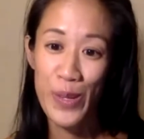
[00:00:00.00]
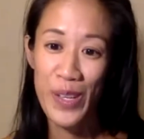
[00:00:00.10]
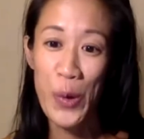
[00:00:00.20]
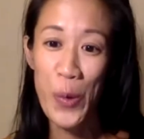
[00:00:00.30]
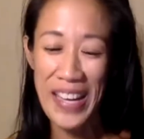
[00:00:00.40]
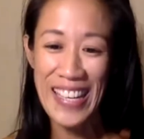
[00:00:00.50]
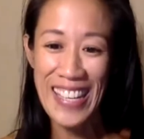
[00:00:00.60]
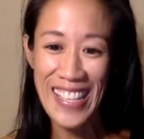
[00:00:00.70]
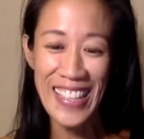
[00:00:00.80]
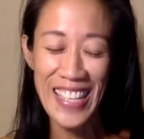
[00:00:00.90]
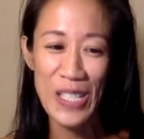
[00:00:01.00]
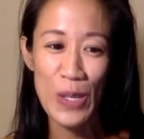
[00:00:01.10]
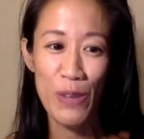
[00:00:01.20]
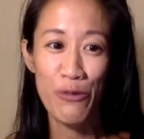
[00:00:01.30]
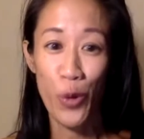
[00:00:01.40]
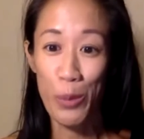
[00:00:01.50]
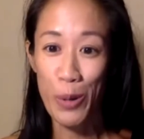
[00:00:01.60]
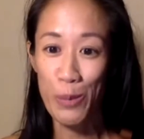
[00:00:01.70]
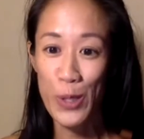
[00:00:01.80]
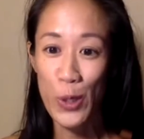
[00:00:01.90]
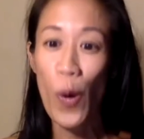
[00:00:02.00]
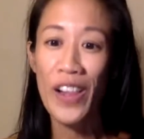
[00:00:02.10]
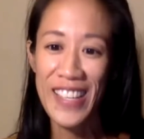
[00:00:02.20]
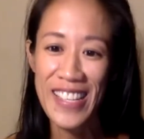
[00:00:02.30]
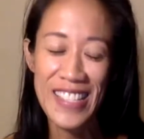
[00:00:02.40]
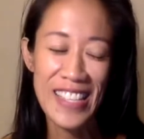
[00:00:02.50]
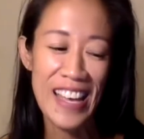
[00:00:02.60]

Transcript: quite neatly to the 4 purpose qualities.